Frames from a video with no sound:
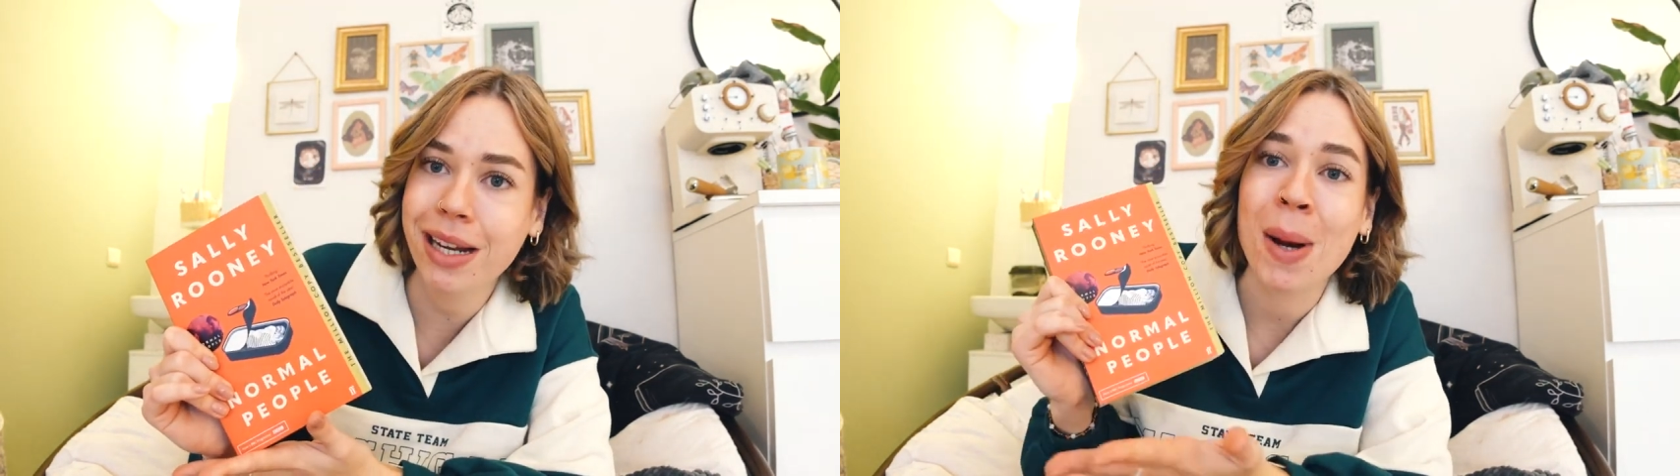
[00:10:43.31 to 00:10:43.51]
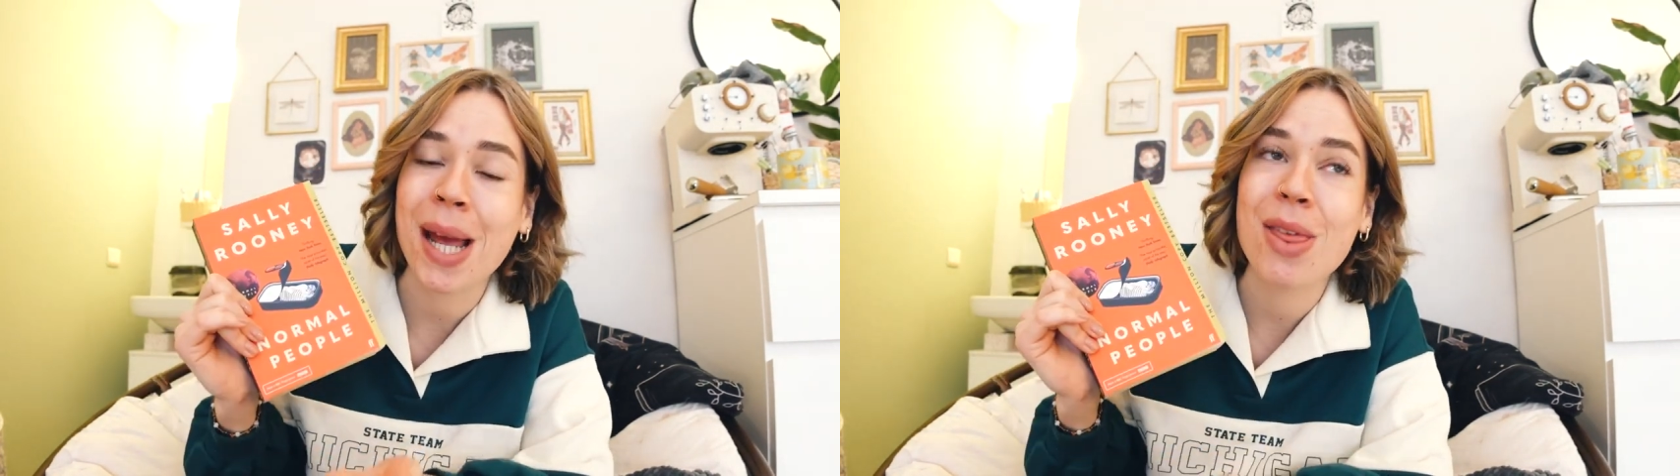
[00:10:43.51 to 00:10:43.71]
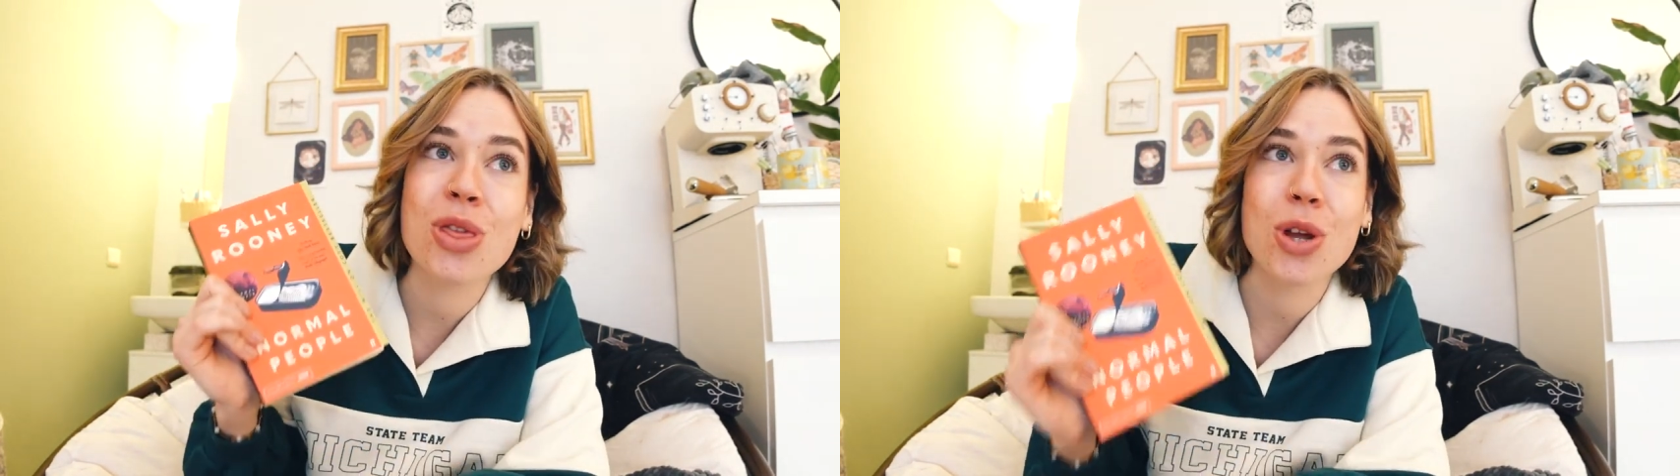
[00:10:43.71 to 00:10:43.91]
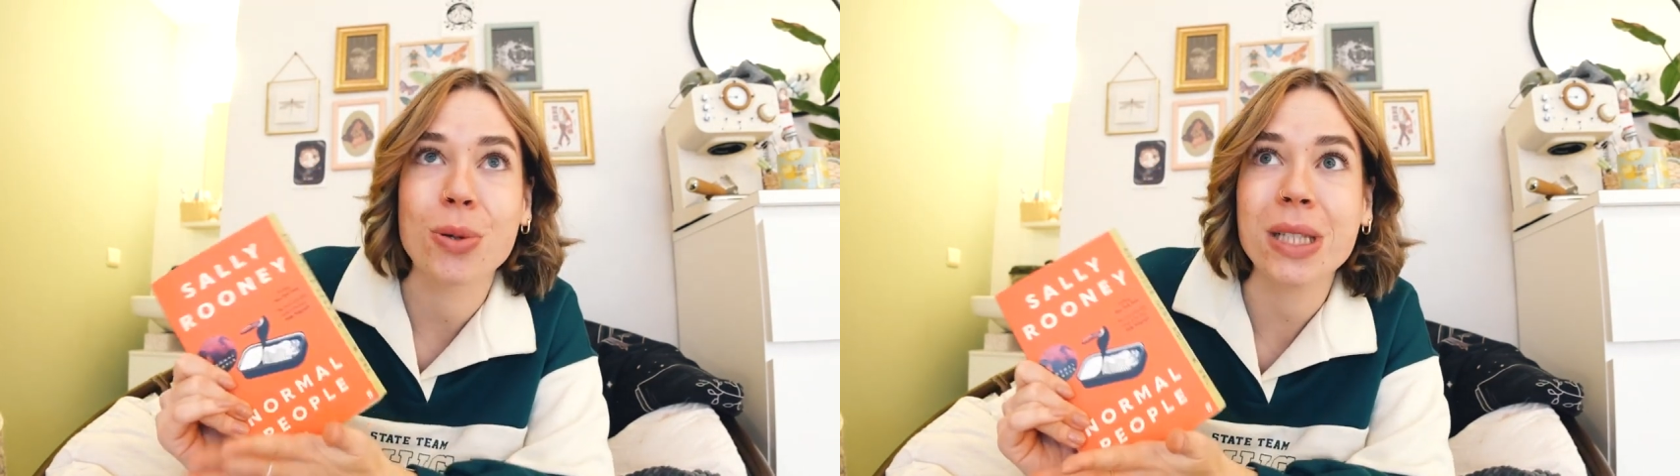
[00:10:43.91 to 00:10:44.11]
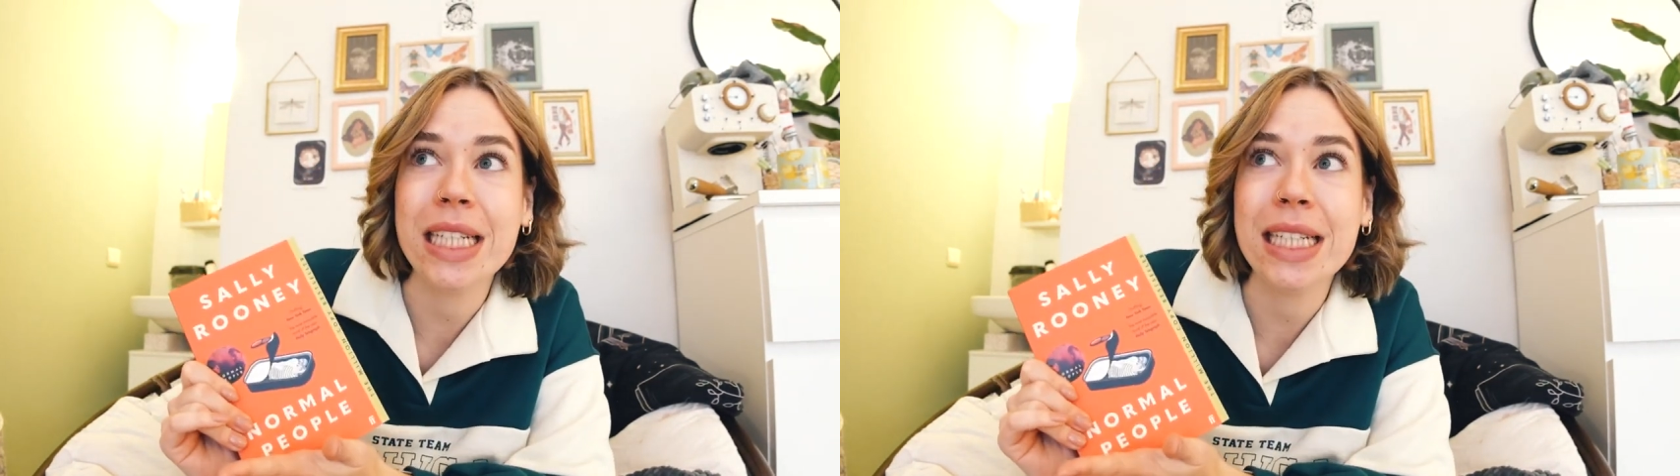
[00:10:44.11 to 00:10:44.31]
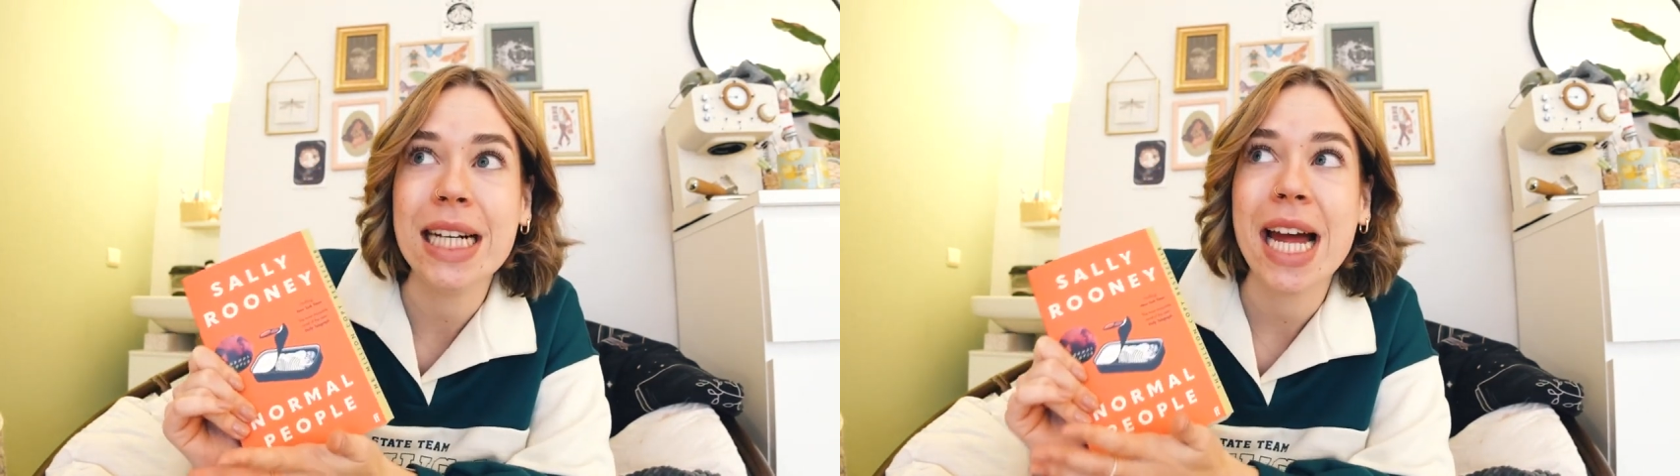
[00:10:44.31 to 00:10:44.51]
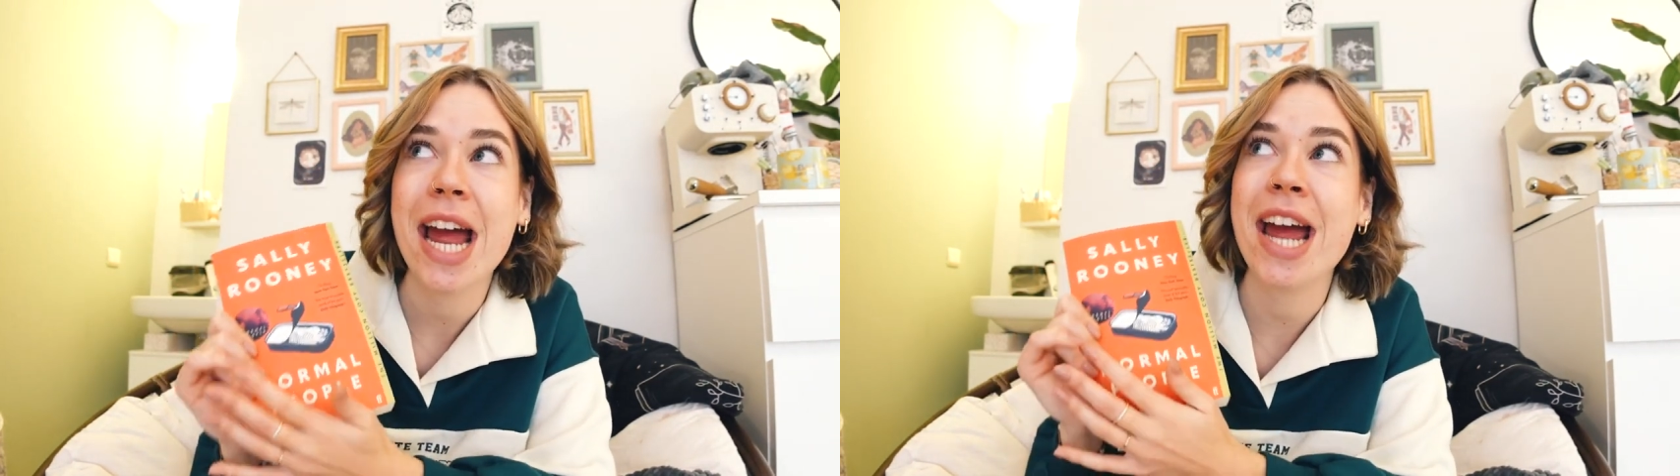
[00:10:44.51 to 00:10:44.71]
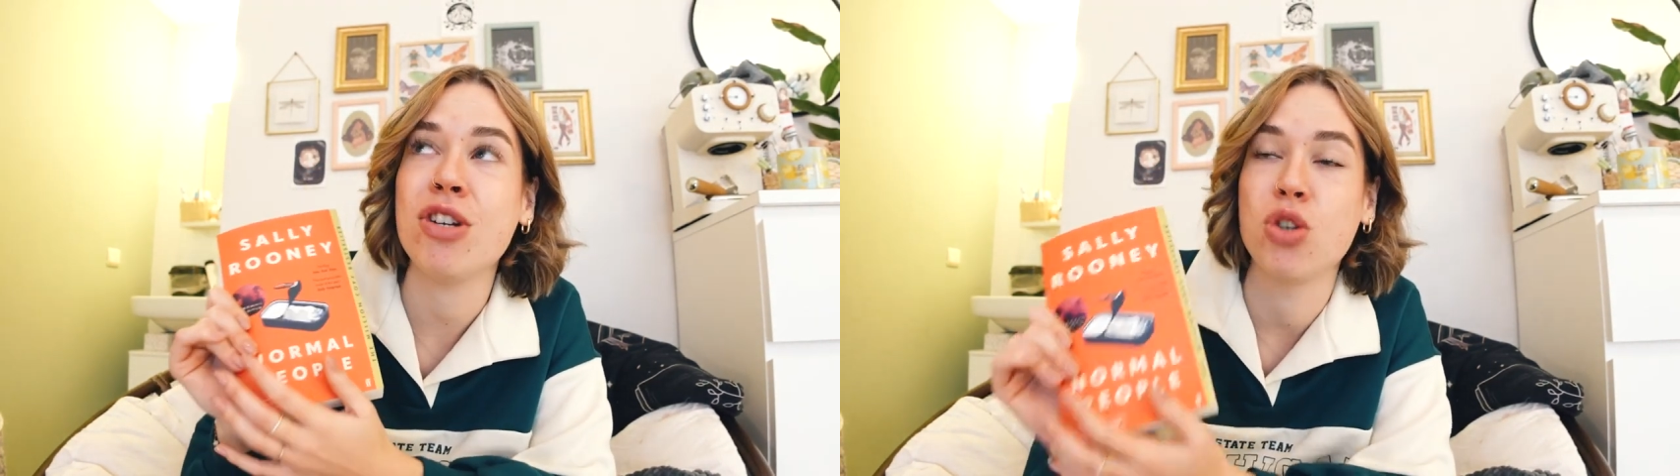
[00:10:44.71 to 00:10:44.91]
but I thoroughly
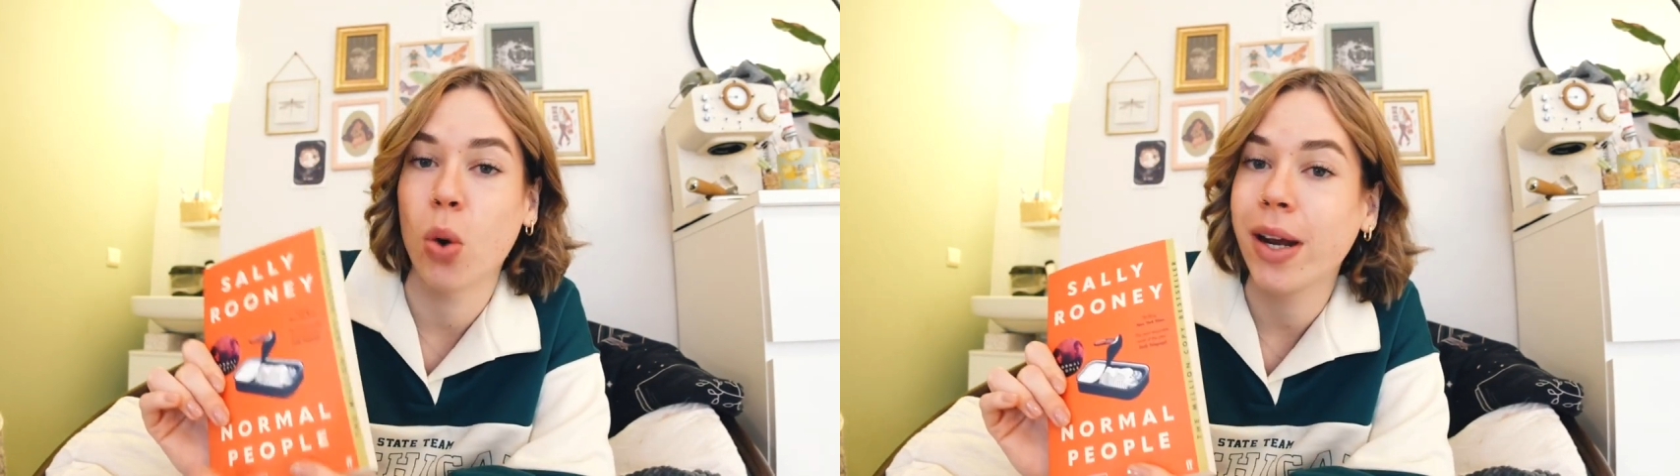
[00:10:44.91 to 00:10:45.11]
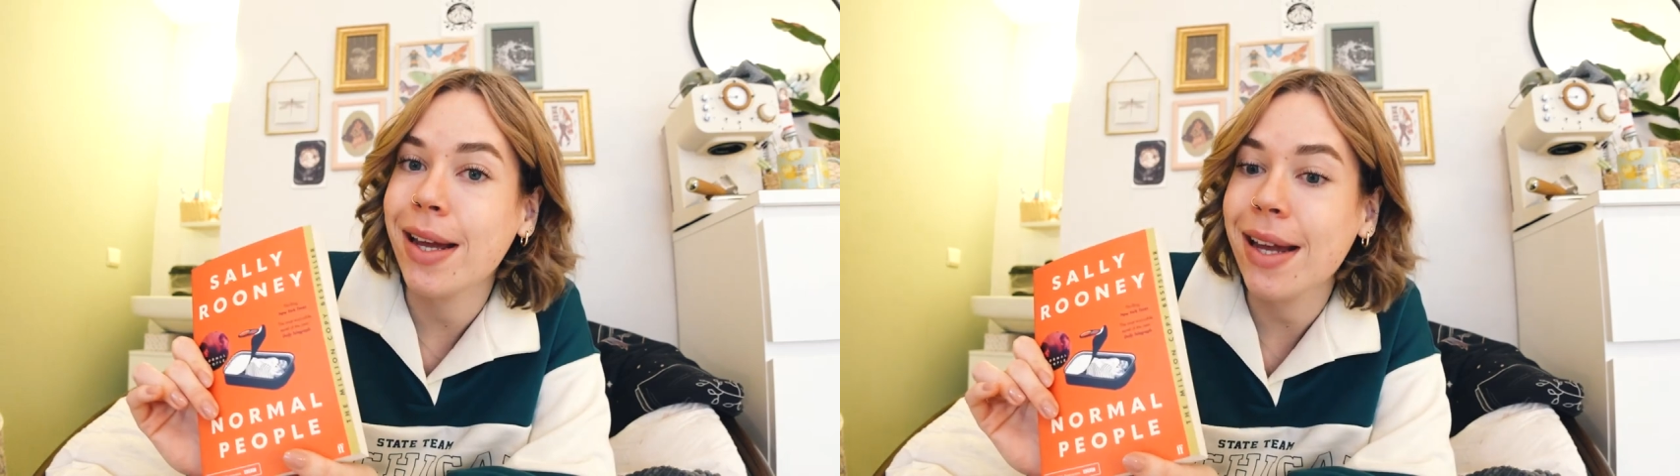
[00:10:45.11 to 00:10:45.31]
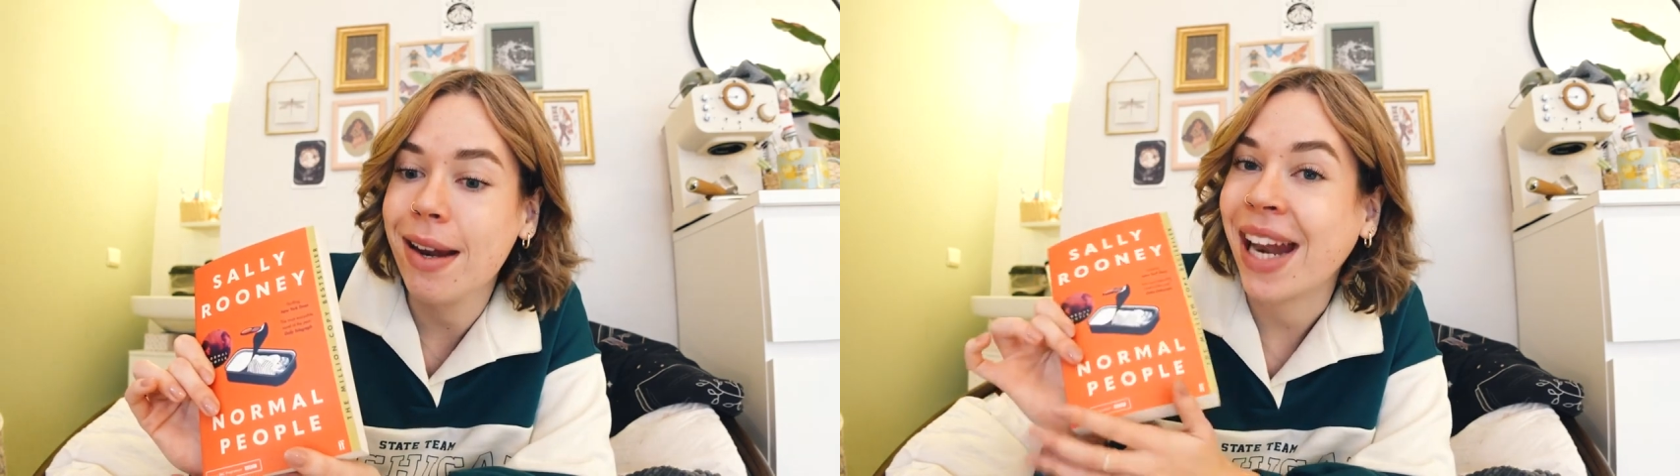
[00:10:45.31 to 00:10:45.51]
enjoyed it,